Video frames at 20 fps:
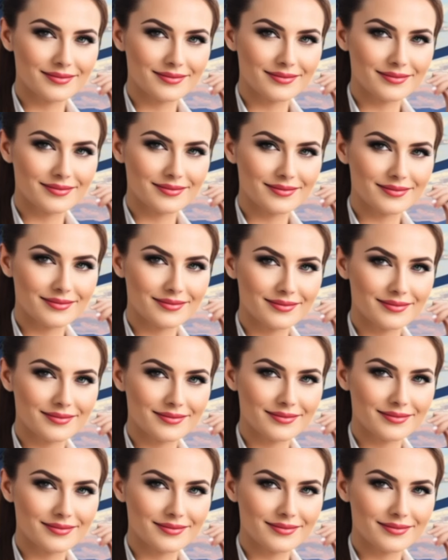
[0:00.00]

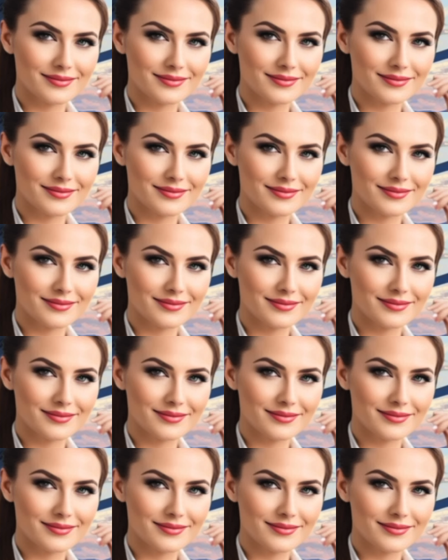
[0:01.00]

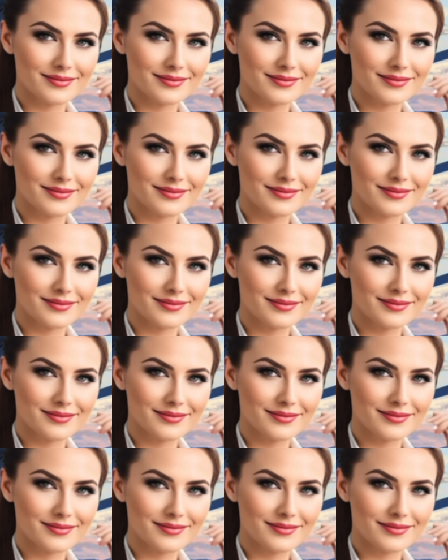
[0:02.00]

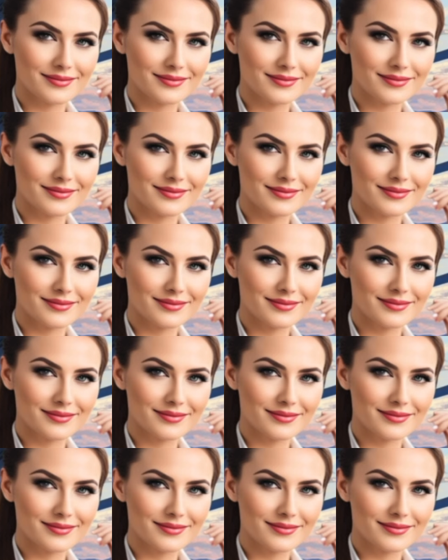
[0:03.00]

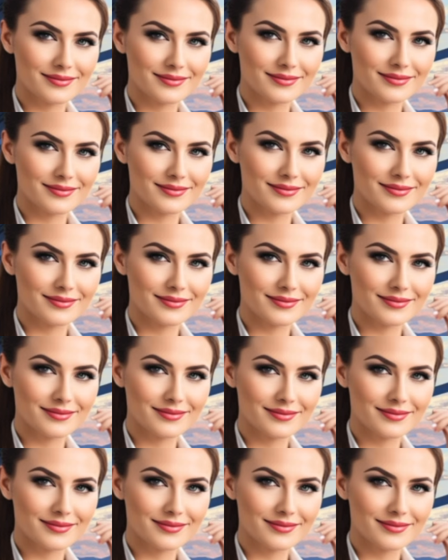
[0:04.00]
(silence)